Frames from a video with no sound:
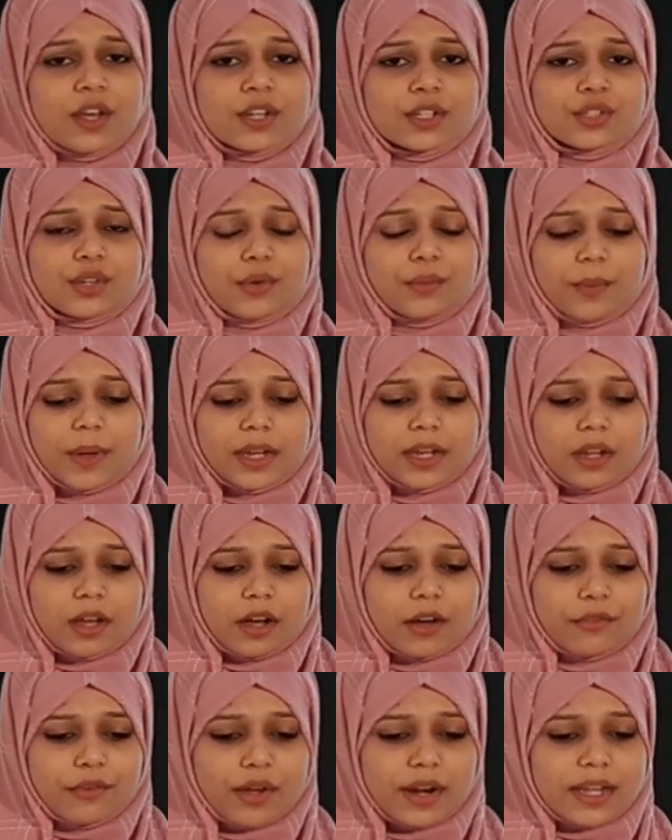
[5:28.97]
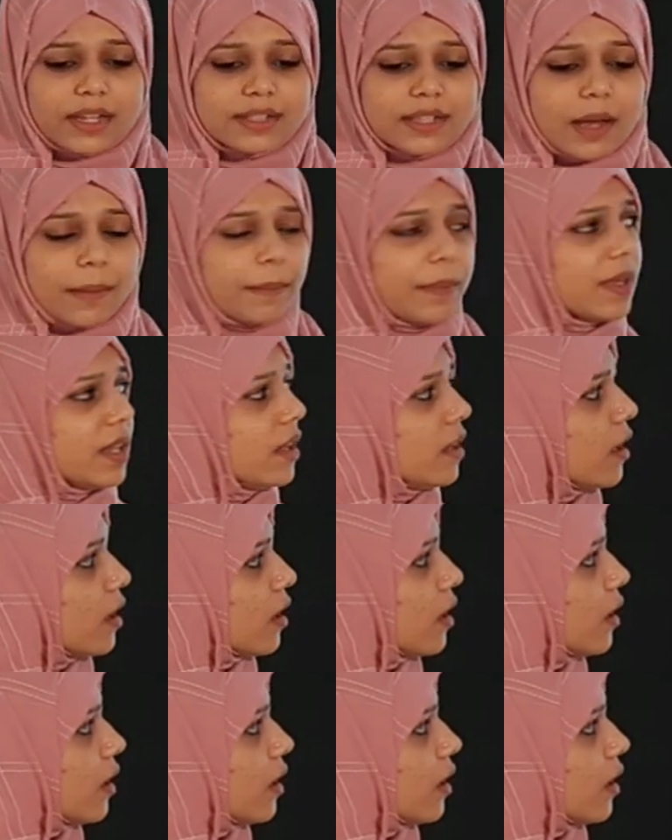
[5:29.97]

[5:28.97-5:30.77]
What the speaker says: So when for example